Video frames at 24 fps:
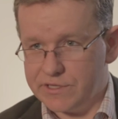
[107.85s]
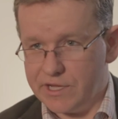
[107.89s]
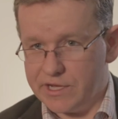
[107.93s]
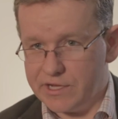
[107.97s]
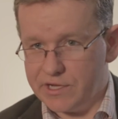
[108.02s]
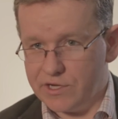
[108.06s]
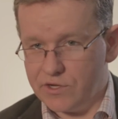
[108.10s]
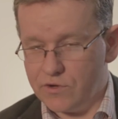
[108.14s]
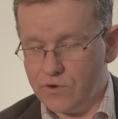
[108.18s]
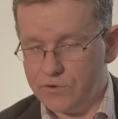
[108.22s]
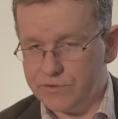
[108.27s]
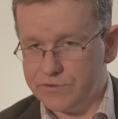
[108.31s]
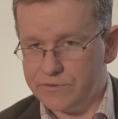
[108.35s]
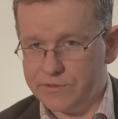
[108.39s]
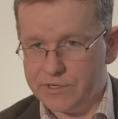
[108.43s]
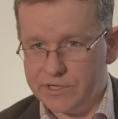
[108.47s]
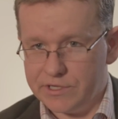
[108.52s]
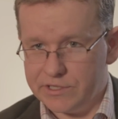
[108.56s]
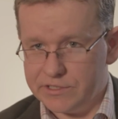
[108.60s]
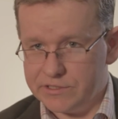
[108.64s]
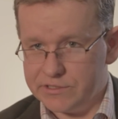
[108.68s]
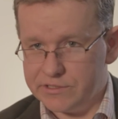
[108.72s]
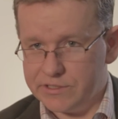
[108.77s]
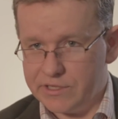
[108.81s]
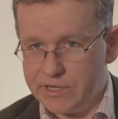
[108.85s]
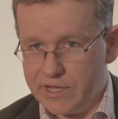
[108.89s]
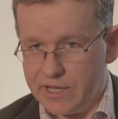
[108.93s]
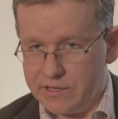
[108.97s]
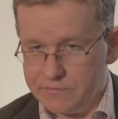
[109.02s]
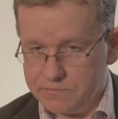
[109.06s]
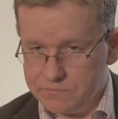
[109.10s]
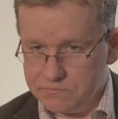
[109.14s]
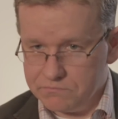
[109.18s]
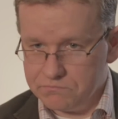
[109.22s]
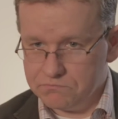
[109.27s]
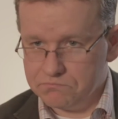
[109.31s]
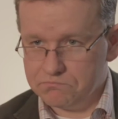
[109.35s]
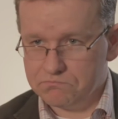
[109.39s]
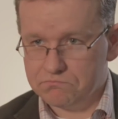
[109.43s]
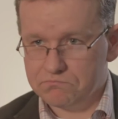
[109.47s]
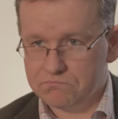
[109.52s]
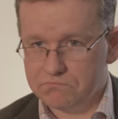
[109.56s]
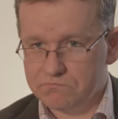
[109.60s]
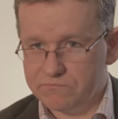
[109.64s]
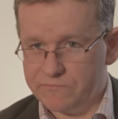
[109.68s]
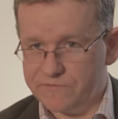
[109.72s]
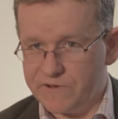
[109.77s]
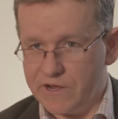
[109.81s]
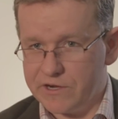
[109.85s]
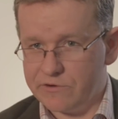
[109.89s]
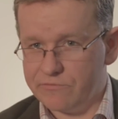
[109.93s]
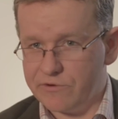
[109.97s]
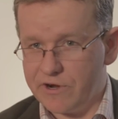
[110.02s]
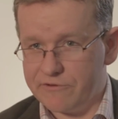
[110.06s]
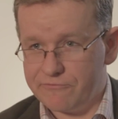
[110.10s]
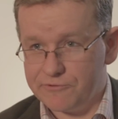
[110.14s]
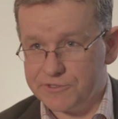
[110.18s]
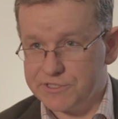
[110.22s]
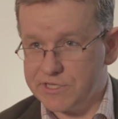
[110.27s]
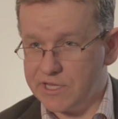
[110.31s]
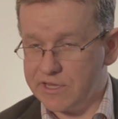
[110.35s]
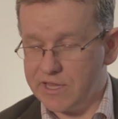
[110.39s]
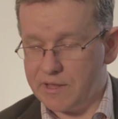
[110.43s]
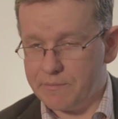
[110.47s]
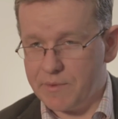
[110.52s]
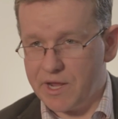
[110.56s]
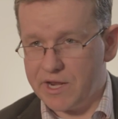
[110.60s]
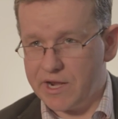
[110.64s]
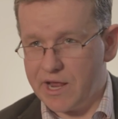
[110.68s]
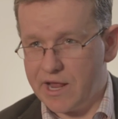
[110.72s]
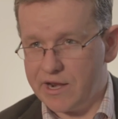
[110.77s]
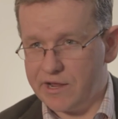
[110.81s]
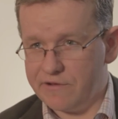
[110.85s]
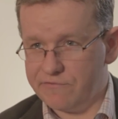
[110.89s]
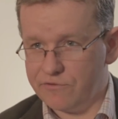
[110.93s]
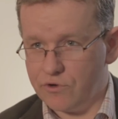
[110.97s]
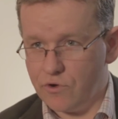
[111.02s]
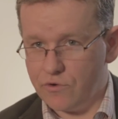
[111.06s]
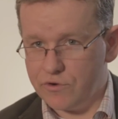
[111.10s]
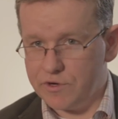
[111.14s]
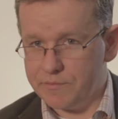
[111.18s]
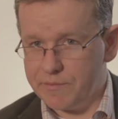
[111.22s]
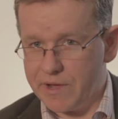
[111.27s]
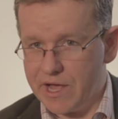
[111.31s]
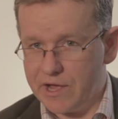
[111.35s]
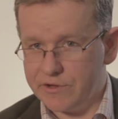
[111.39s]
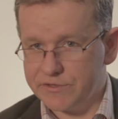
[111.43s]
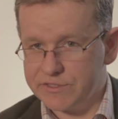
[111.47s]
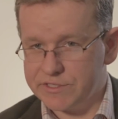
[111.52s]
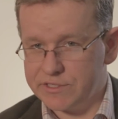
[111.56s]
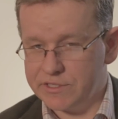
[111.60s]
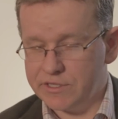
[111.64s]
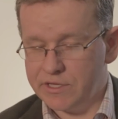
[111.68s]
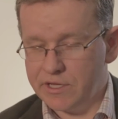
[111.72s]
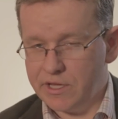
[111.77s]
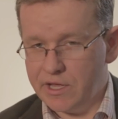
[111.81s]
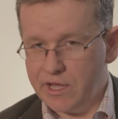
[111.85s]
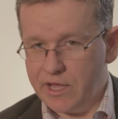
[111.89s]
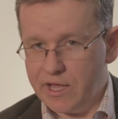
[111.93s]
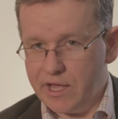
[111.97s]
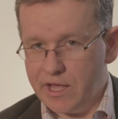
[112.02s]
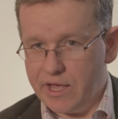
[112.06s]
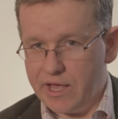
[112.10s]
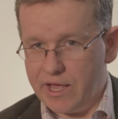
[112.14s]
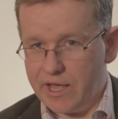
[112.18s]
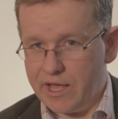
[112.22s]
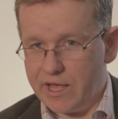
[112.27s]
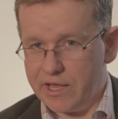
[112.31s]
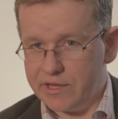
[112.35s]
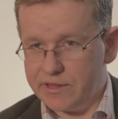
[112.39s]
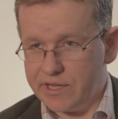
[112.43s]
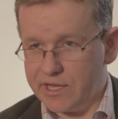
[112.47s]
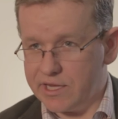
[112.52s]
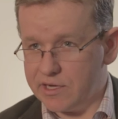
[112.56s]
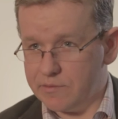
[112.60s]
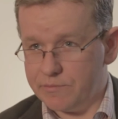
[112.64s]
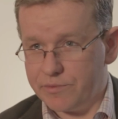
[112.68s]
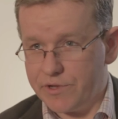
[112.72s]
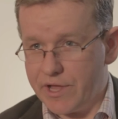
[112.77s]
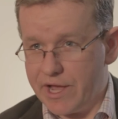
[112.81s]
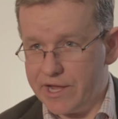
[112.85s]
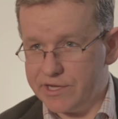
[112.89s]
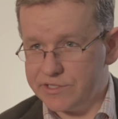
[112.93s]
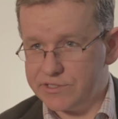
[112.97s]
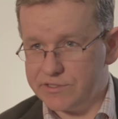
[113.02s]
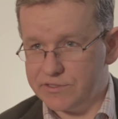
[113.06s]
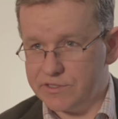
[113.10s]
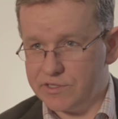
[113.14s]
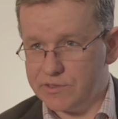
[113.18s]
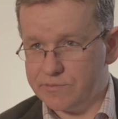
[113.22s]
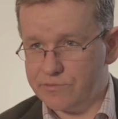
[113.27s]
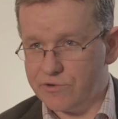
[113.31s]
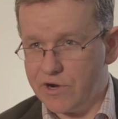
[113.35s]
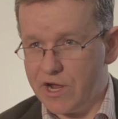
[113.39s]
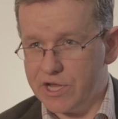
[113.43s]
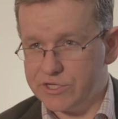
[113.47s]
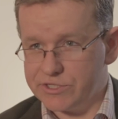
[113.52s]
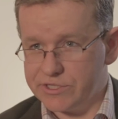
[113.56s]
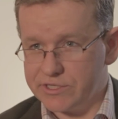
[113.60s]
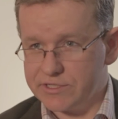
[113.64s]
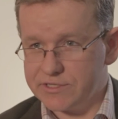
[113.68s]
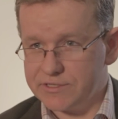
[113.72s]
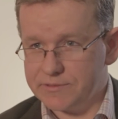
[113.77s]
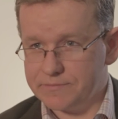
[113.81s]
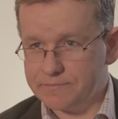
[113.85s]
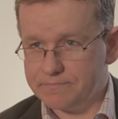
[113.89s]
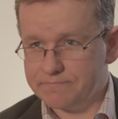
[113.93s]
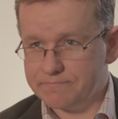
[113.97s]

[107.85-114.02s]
They can go to it and find a reference that they may not have known about, and they can apply it to their project.